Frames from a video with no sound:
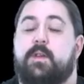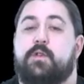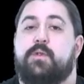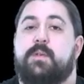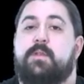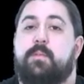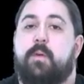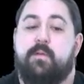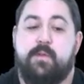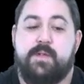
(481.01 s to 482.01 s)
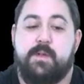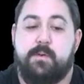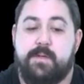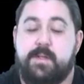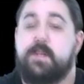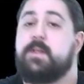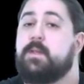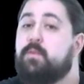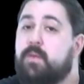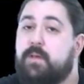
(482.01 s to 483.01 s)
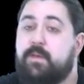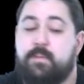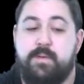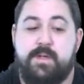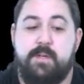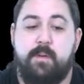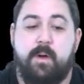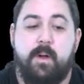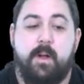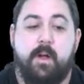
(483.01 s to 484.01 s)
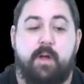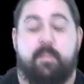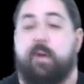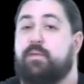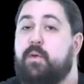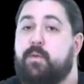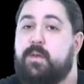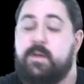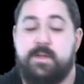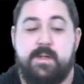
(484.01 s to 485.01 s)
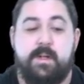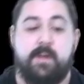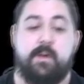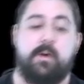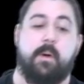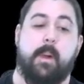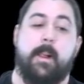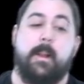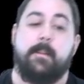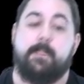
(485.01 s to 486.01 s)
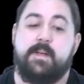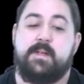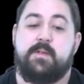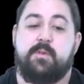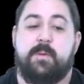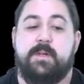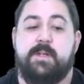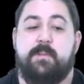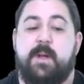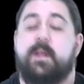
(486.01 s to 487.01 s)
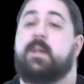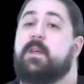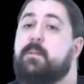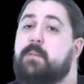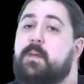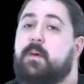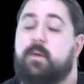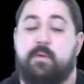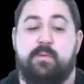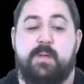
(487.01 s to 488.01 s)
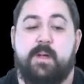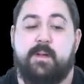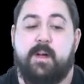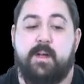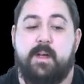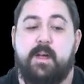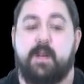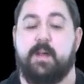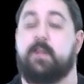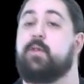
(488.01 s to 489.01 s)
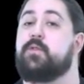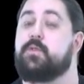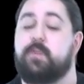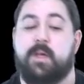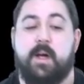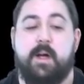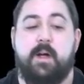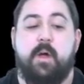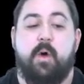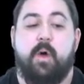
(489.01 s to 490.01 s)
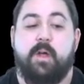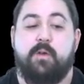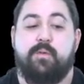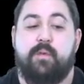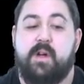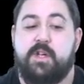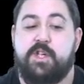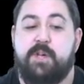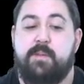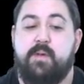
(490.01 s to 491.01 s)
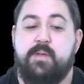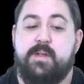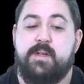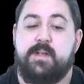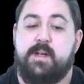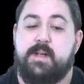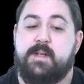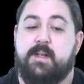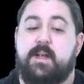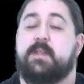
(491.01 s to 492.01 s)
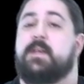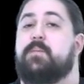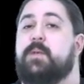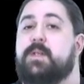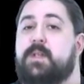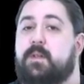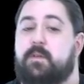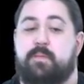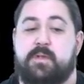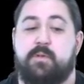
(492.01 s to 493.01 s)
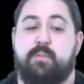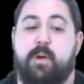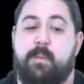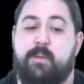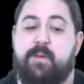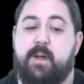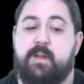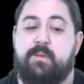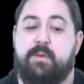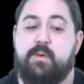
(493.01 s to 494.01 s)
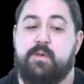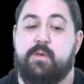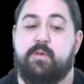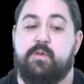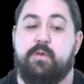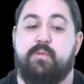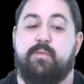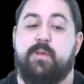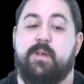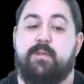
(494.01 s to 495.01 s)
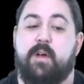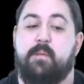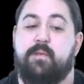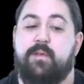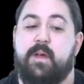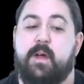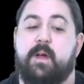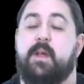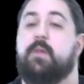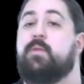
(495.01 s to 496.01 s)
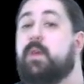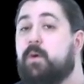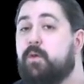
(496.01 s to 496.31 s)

advanced things in C. It's totally possible, and it's even used sometimes. But that's the principle we are highlighting, and in this case, you should never the implicit syntax, since you won't be able to tell the difference between what you actually want to do